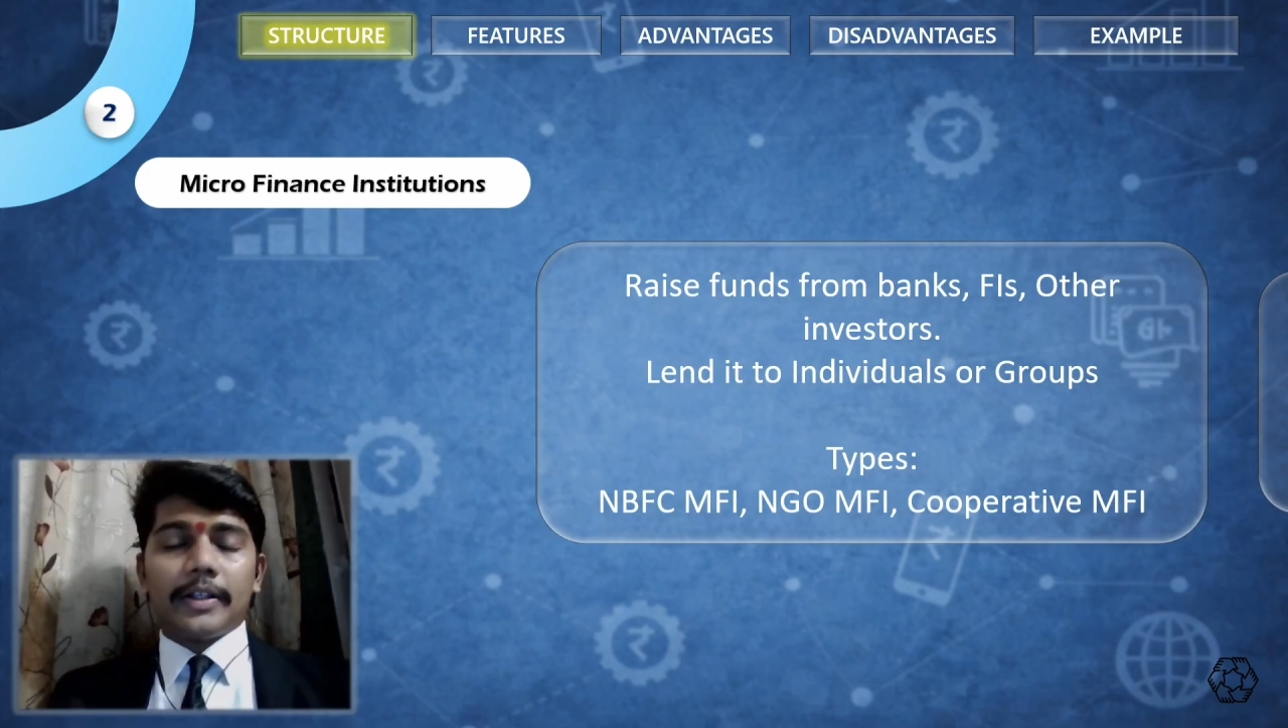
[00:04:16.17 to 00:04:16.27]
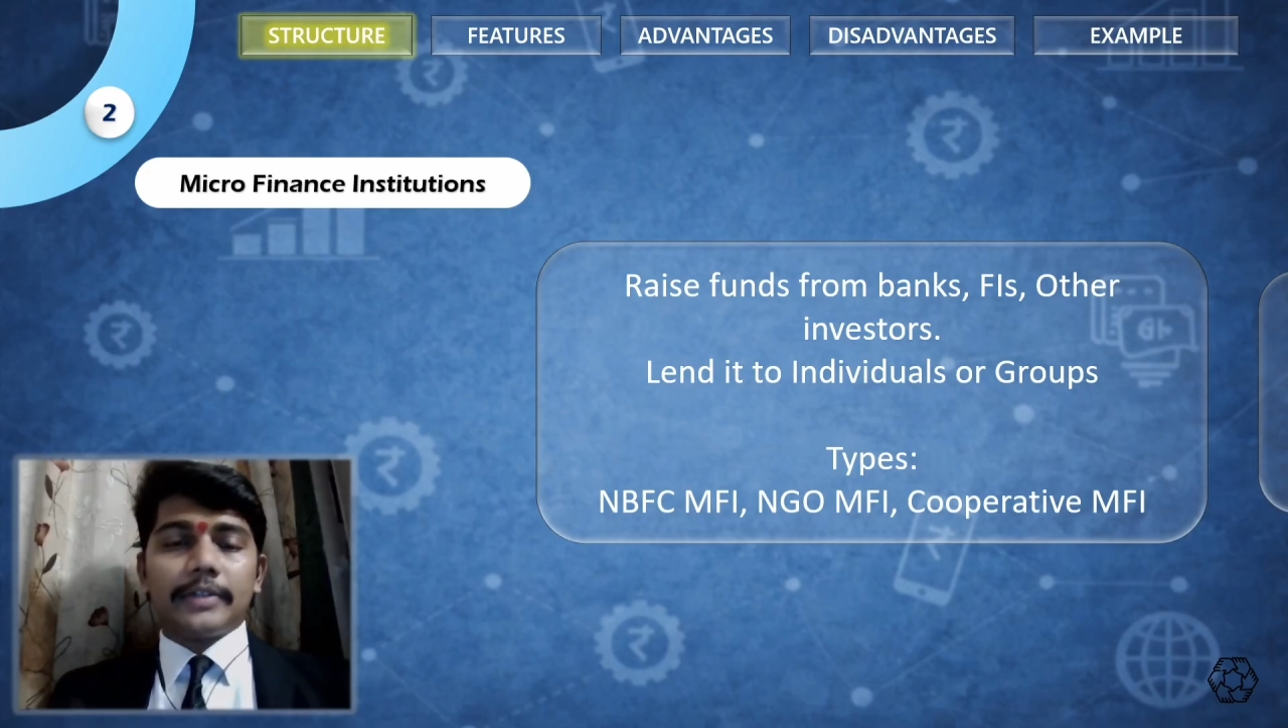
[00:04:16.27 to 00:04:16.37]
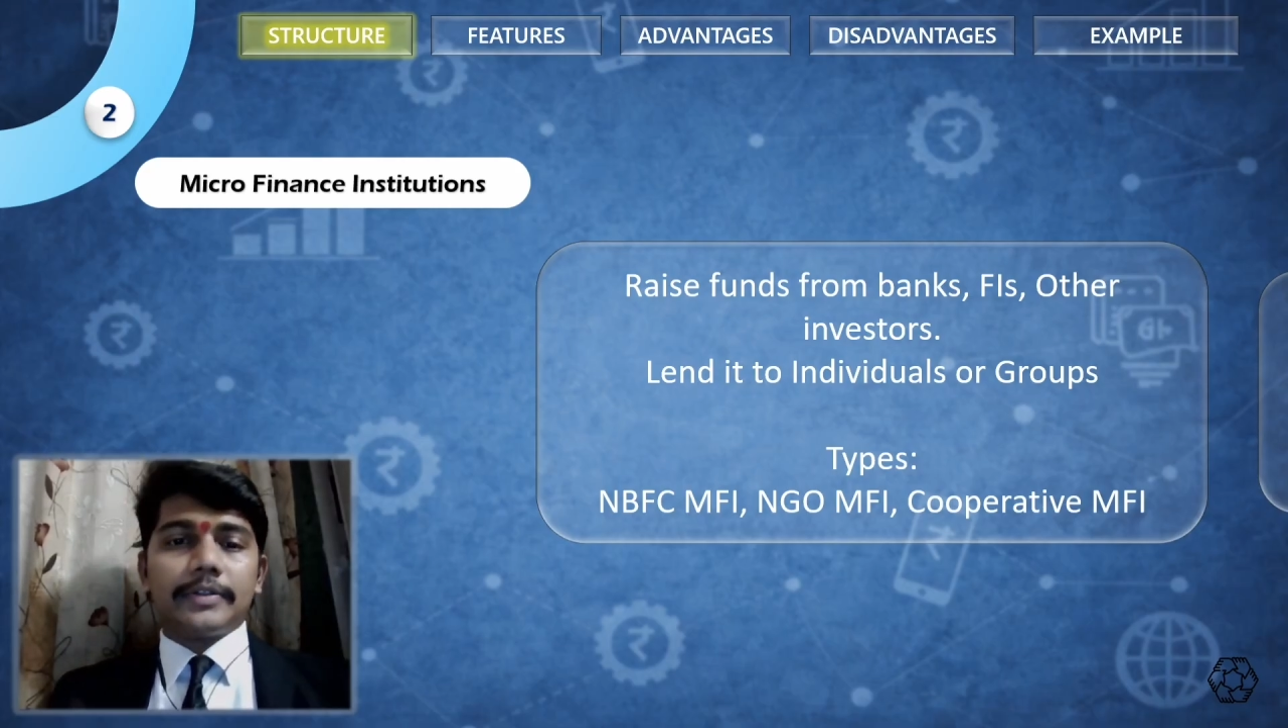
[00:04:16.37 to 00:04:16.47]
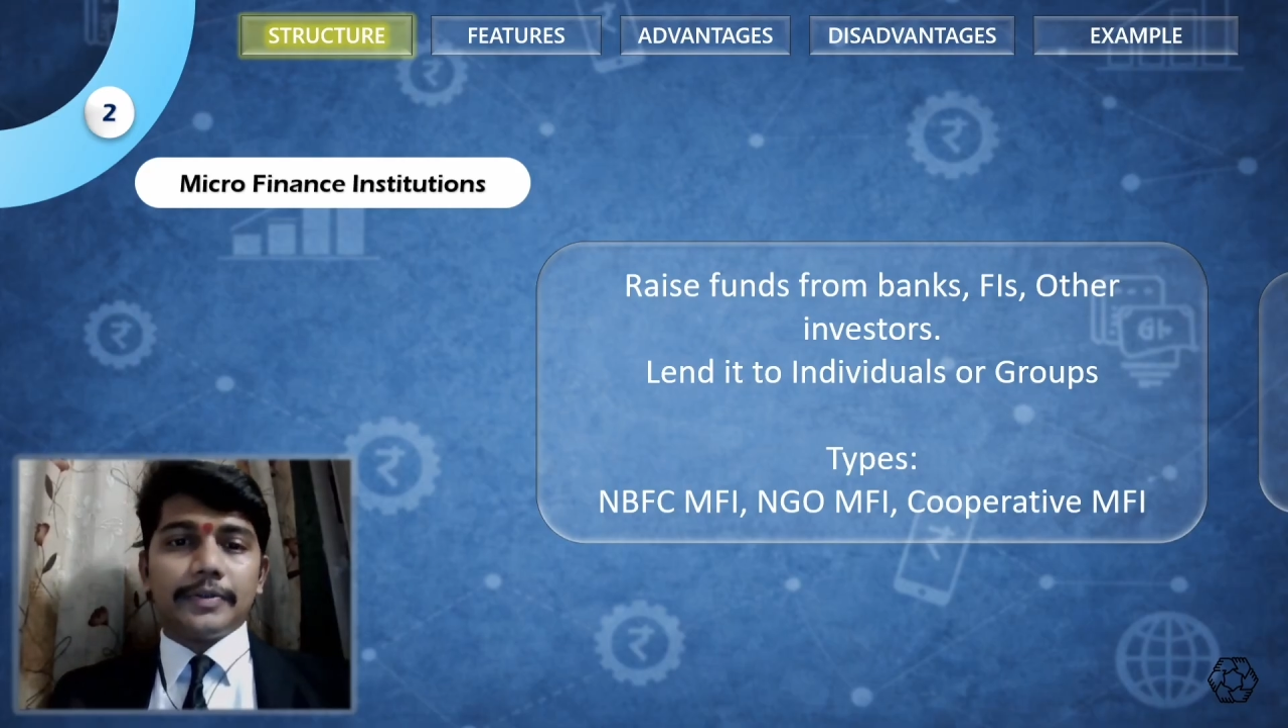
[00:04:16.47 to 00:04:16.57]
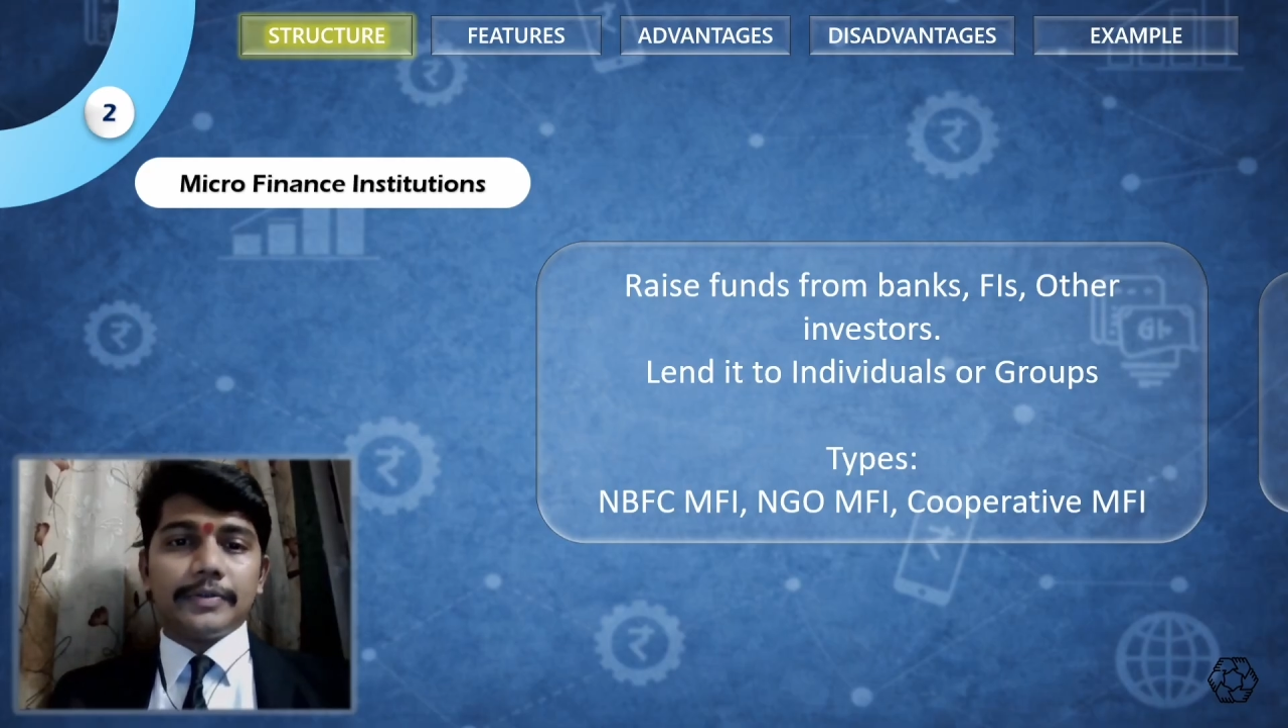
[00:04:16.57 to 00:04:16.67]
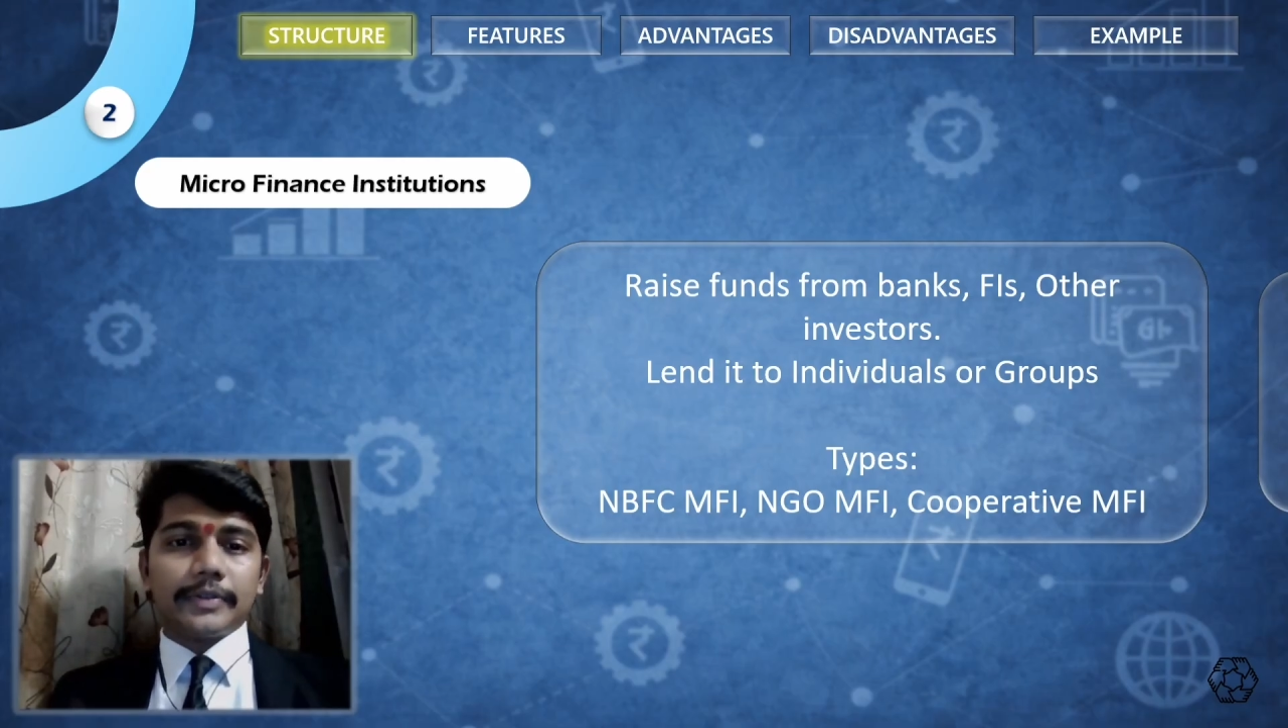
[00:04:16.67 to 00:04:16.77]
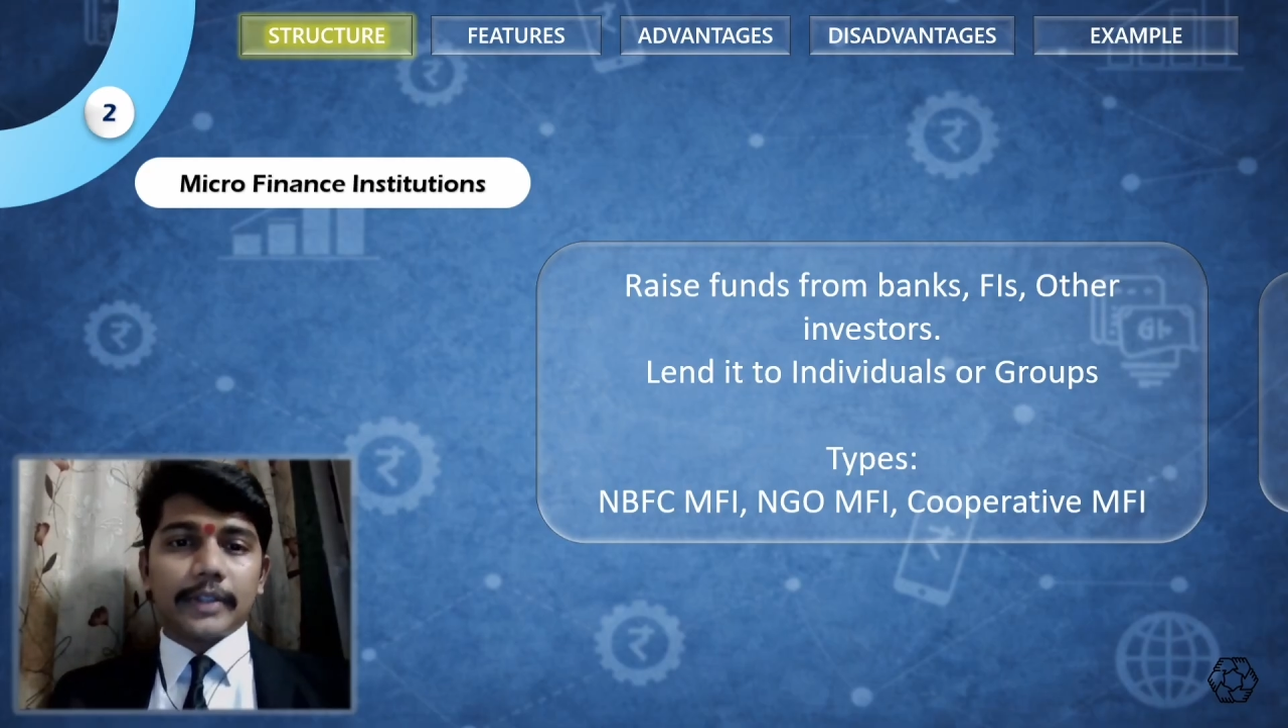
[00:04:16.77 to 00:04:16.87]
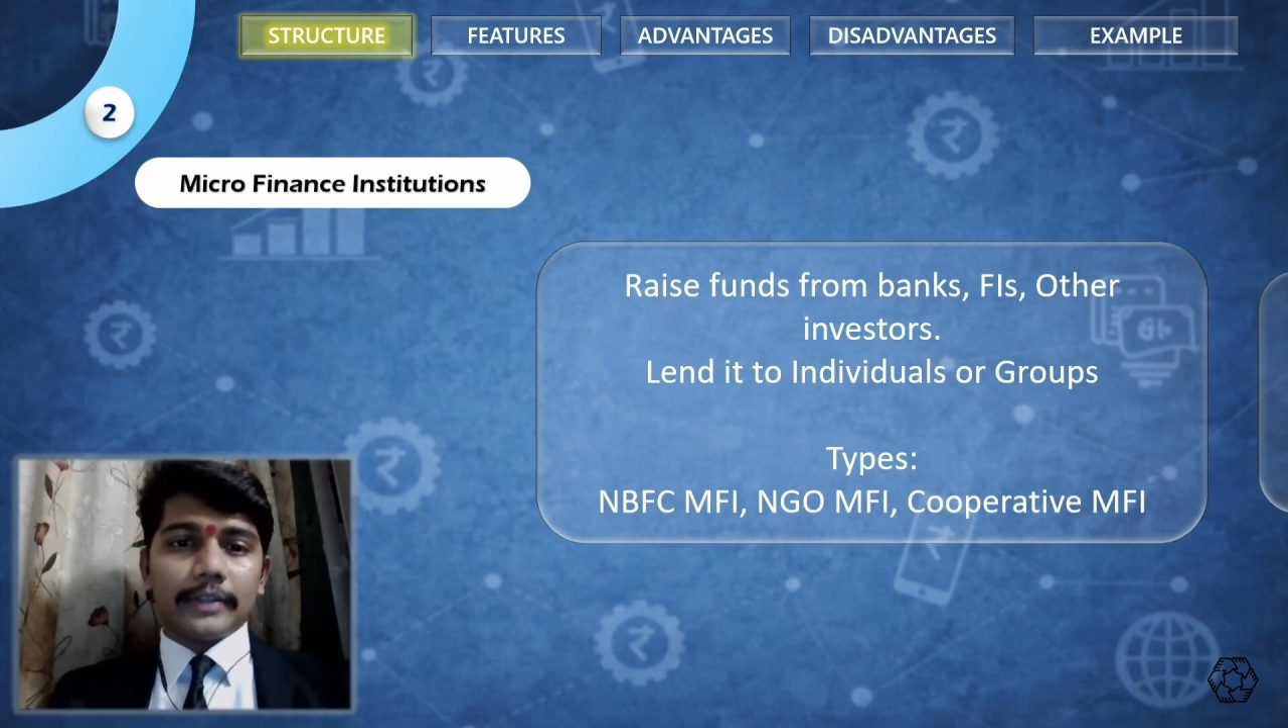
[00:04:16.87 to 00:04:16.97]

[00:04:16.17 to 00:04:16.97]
it's used